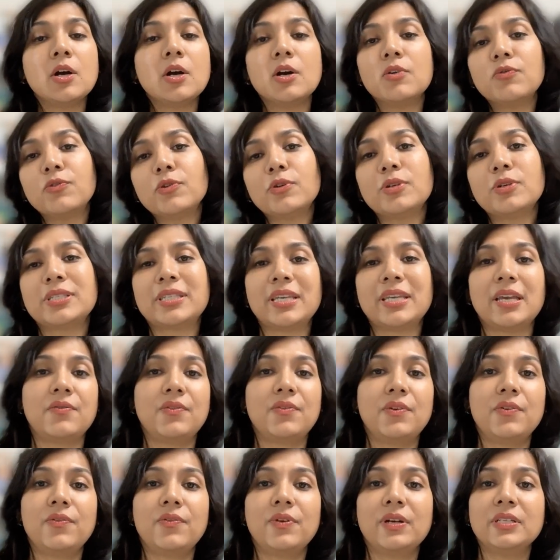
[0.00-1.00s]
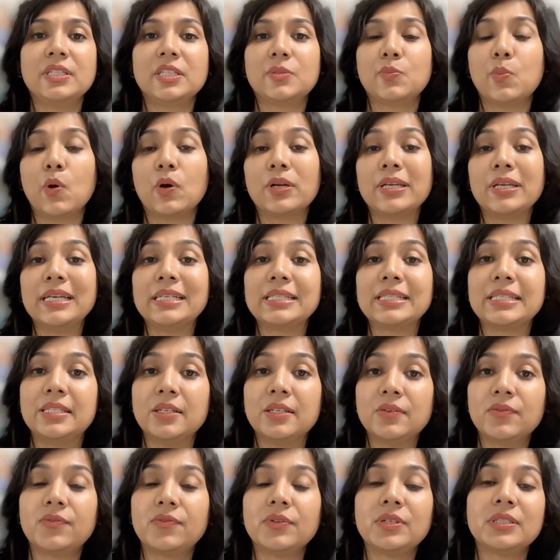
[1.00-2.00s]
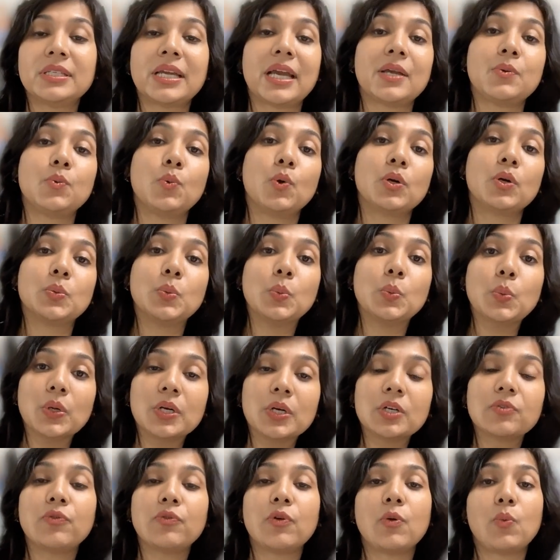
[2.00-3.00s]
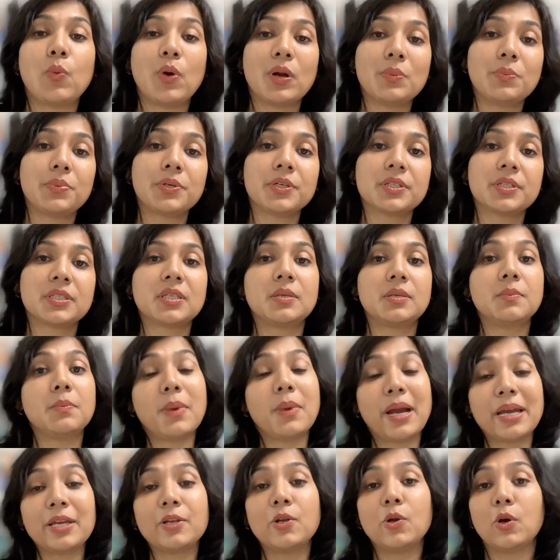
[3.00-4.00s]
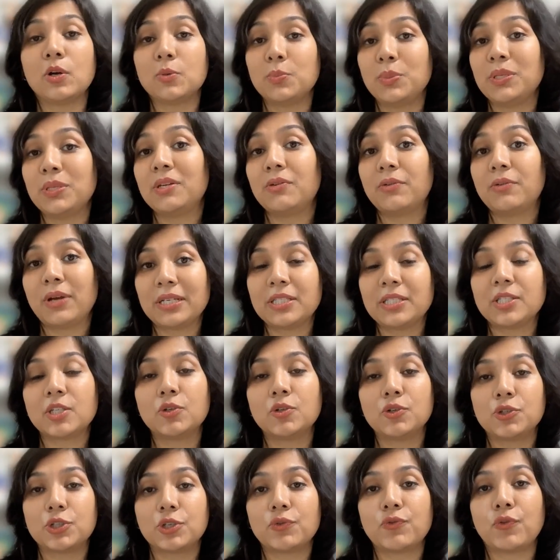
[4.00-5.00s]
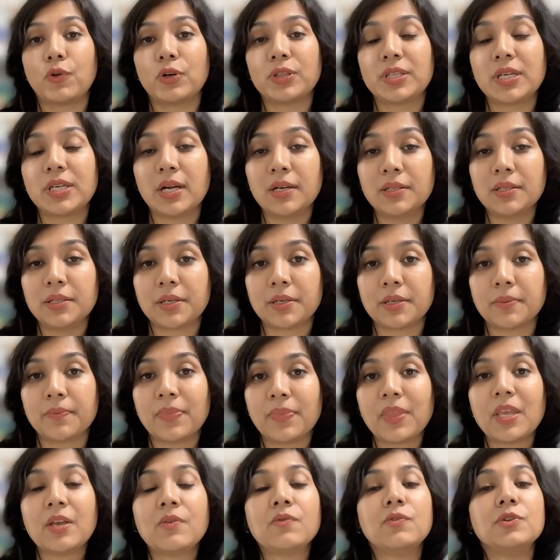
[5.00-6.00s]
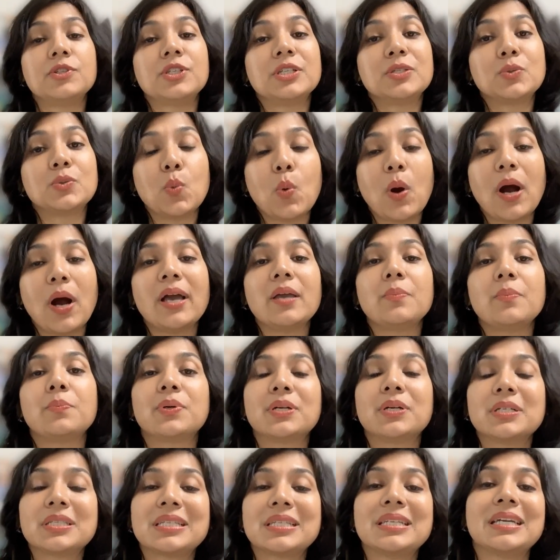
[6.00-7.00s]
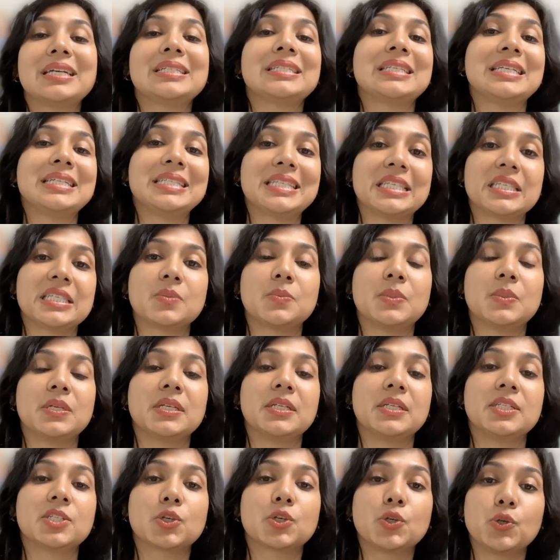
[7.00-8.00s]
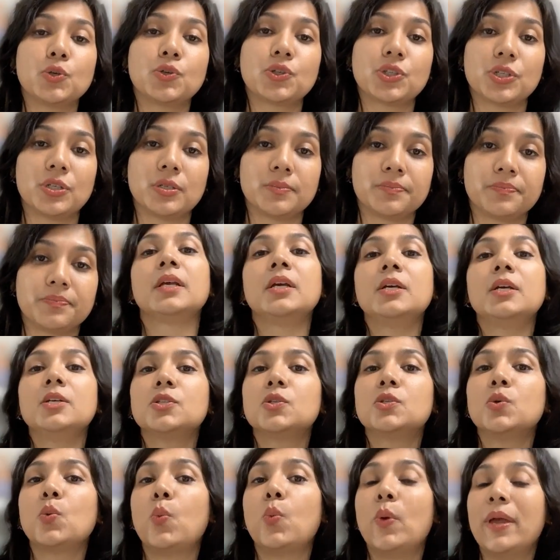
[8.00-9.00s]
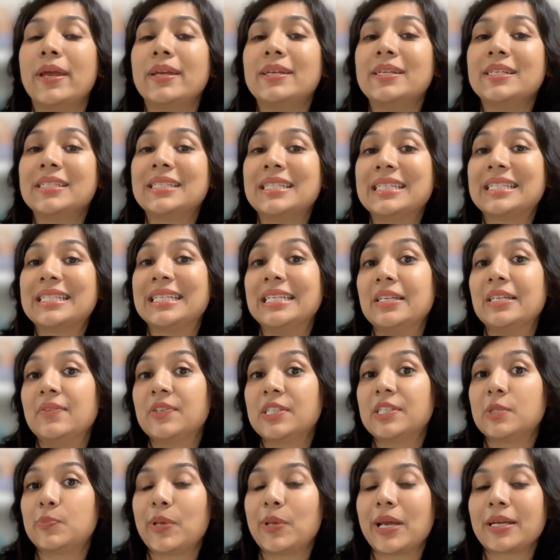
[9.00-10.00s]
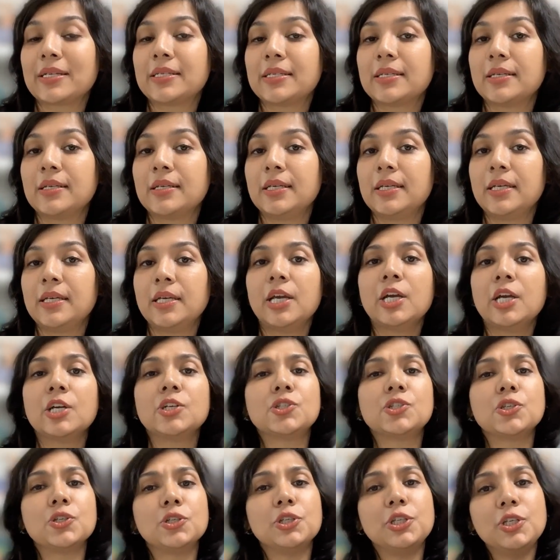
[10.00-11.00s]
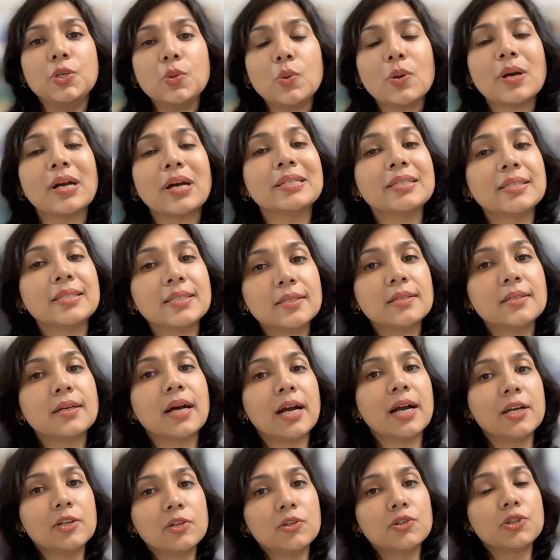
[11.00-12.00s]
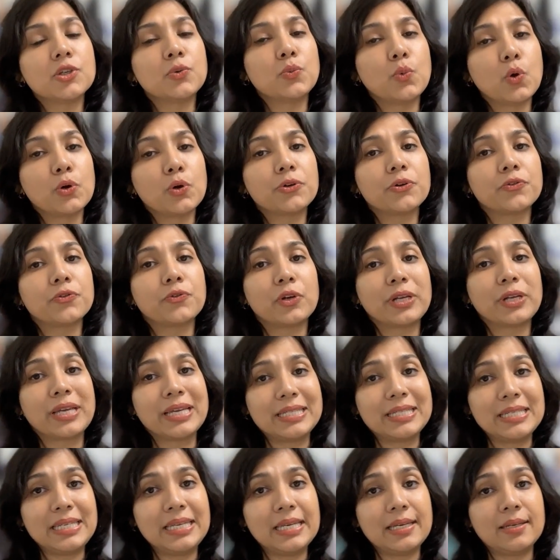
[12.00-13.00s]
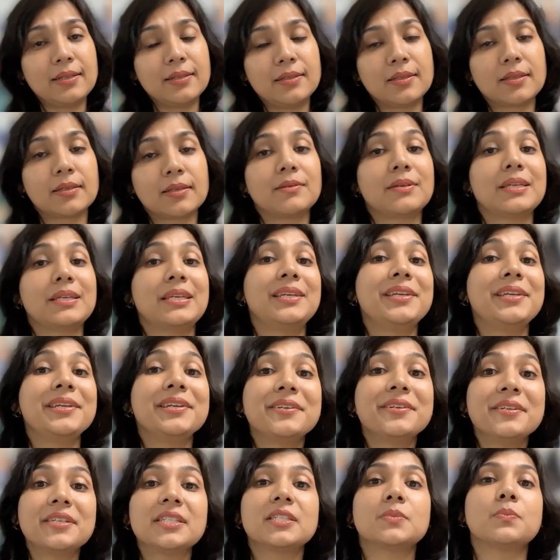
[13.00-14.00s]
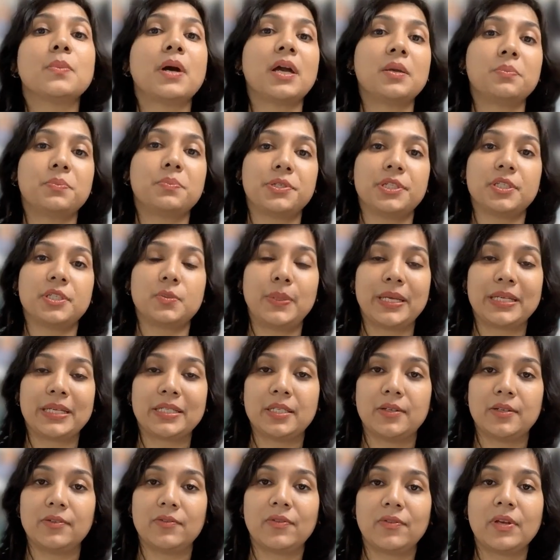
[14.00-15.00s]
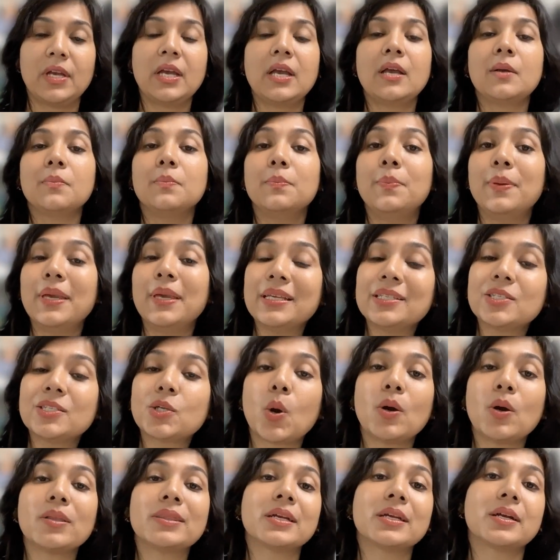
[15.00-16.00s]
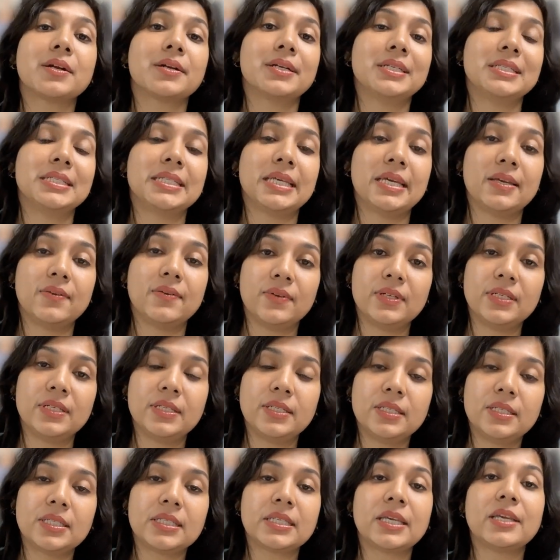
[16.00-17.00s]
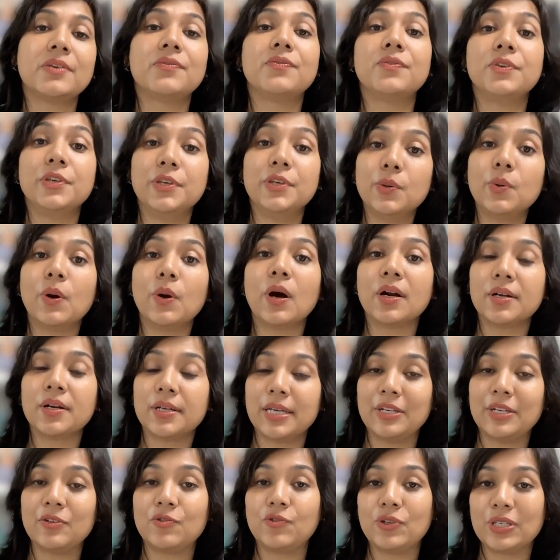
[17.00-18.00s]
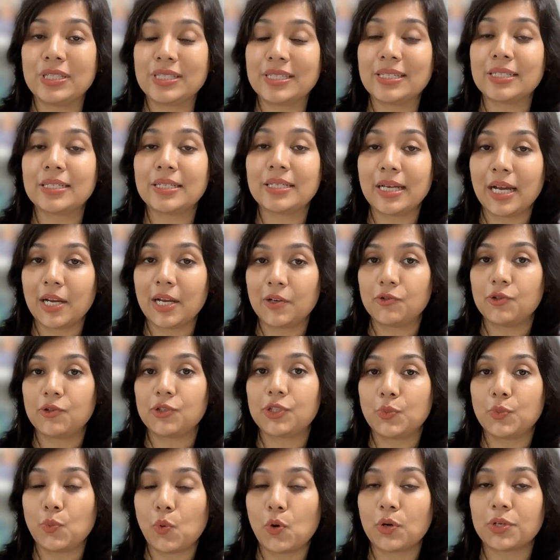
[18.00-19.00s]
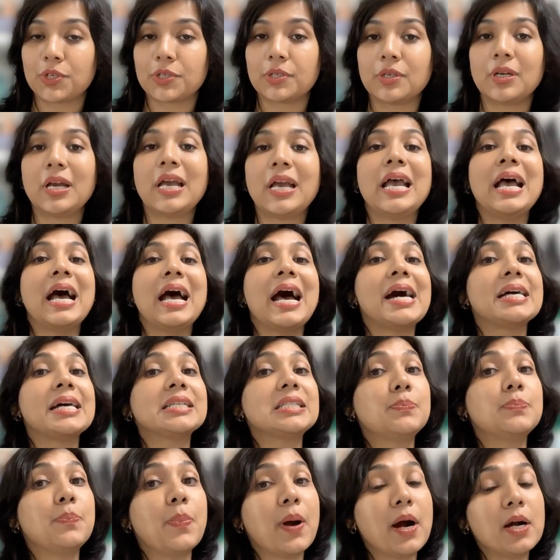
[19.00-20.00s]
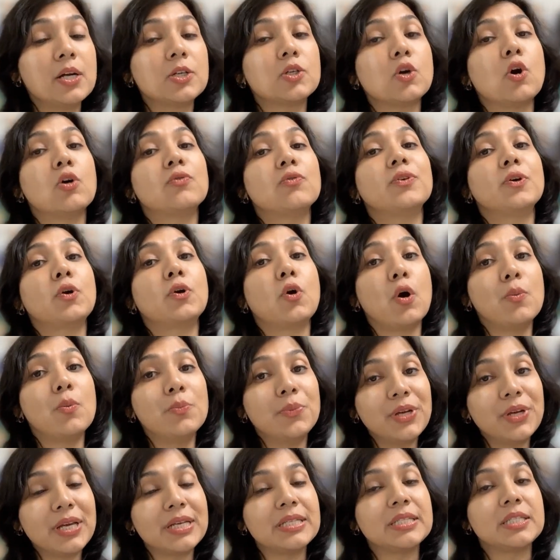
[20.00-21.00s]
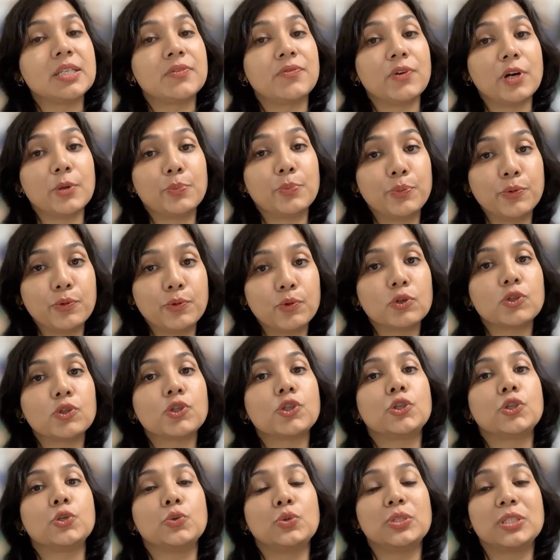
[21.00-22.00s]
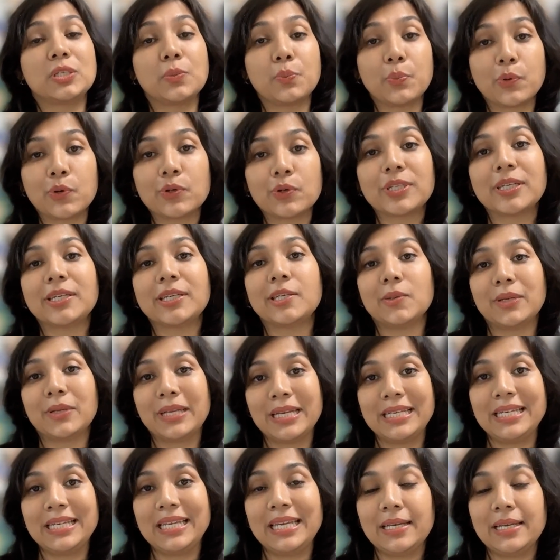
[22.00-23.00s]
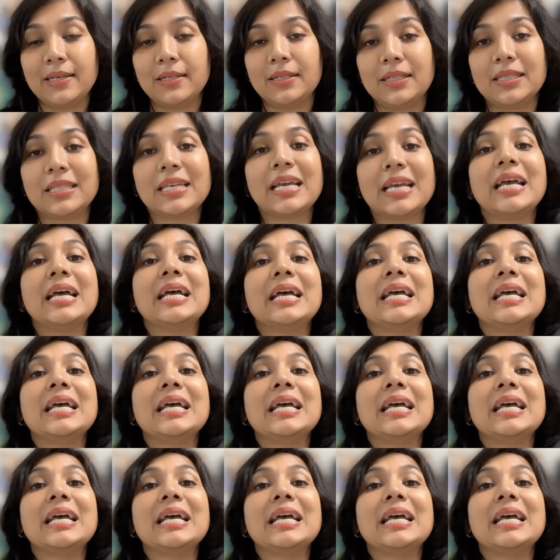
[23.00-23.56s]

Of course, everyone's body is different and what worked for one person might not be the right solution for the other, which is why personalized assessment is crucial. So where does this leave us practically? Should you consider hydrogen water for kidney health here's my perspective. Based on the current evidence, if you are interested in hydrogen water as part of a comprehensive approach to supporting your kidney health,